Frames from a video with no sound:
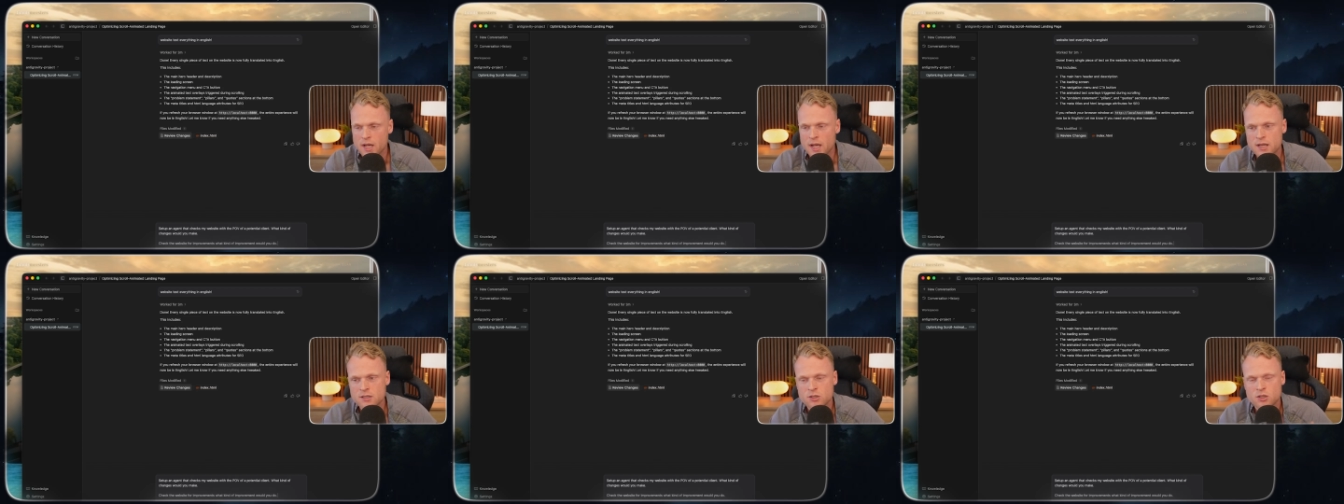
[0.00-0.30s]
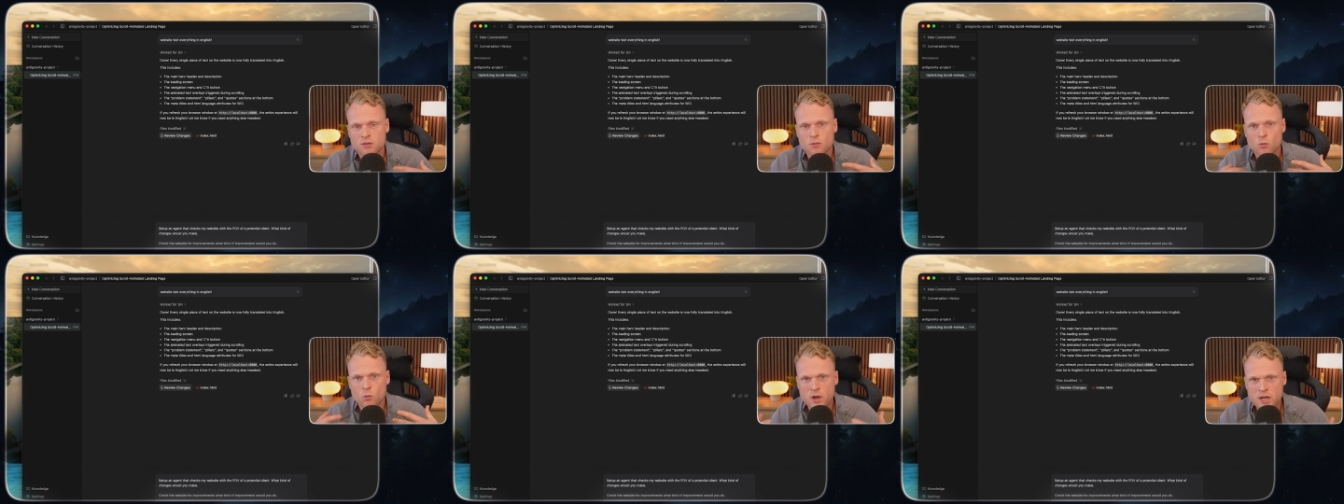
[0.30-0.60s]

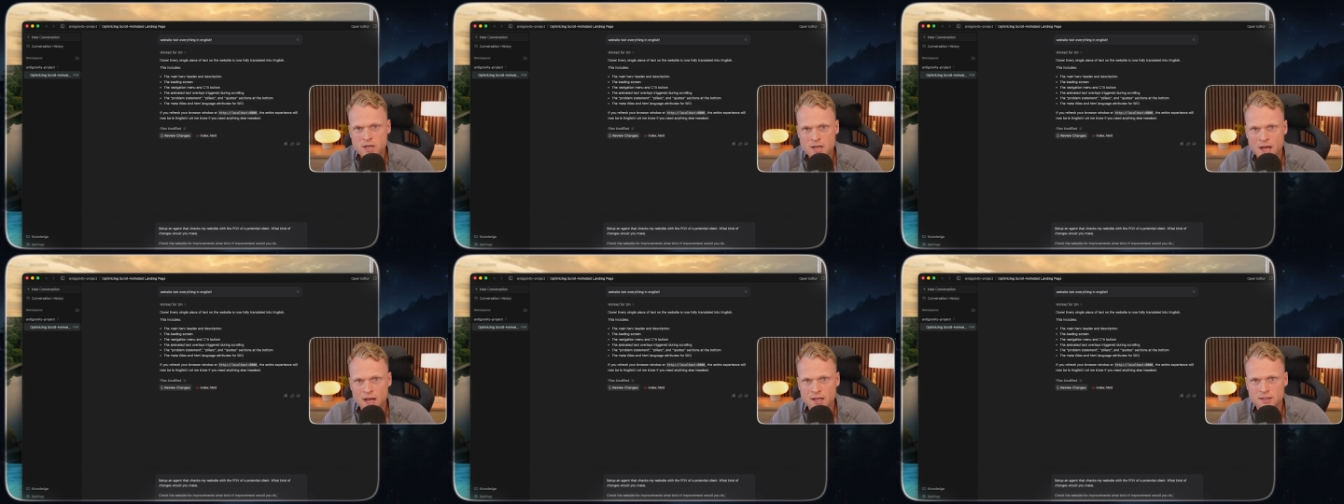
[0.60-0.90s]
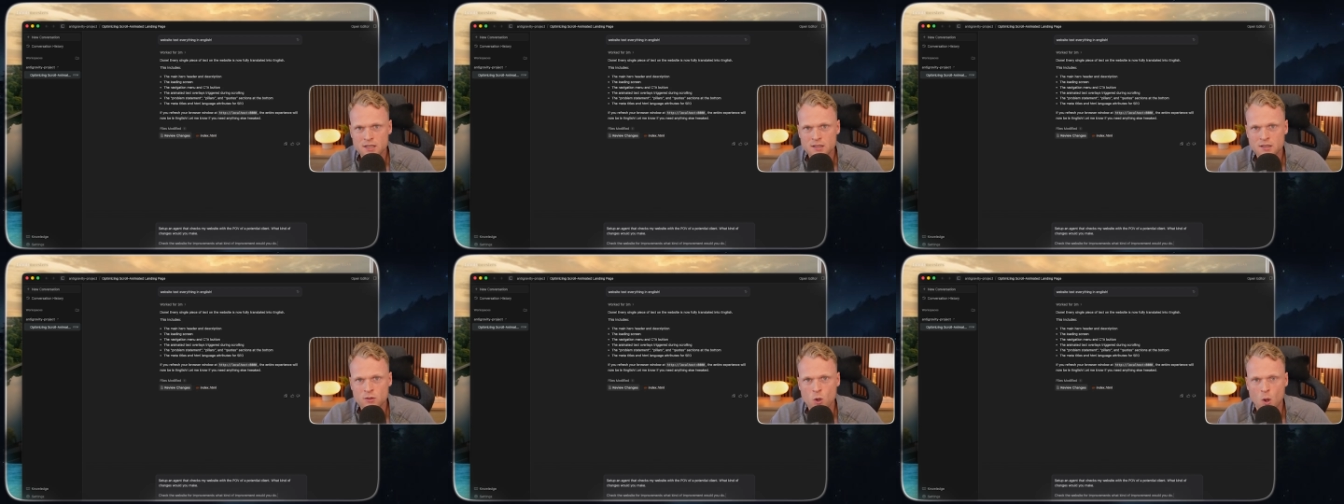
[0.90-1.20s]
And with
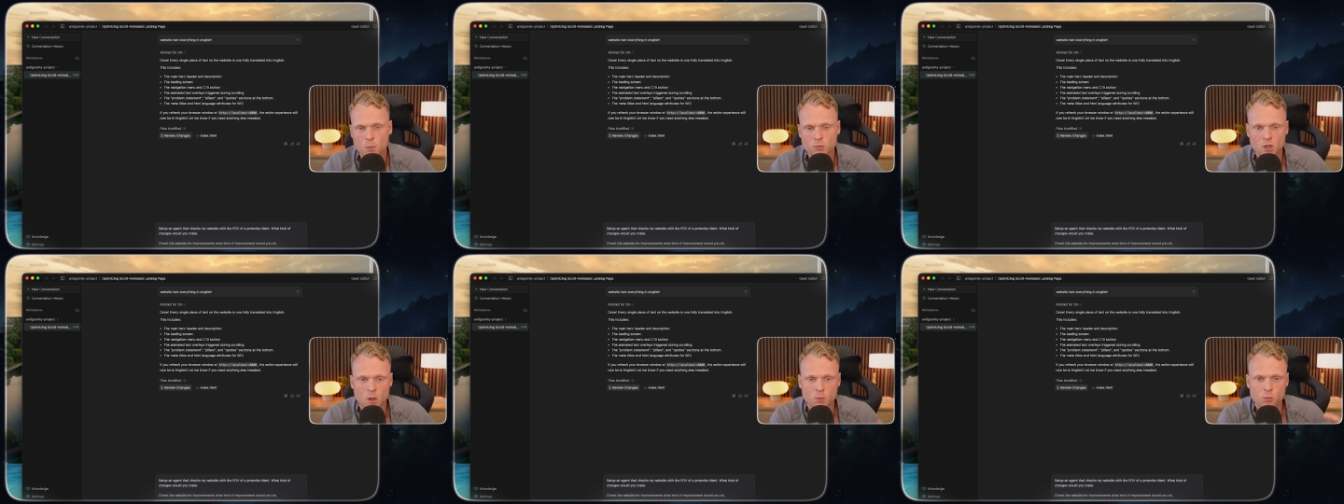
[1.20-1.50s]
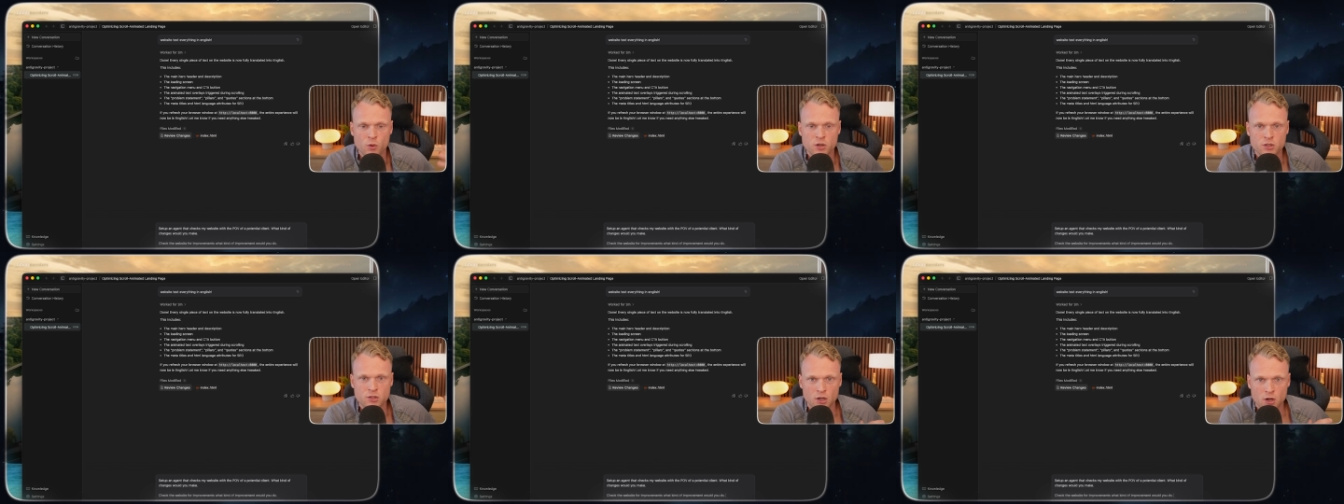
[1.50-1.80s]
that, it comes
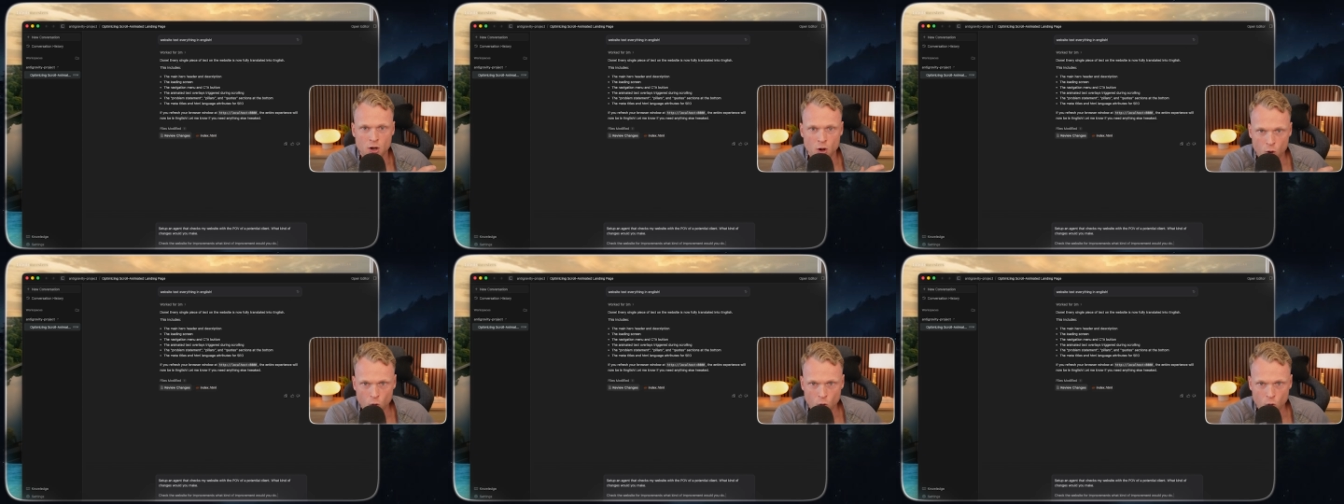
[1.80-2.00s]
up with their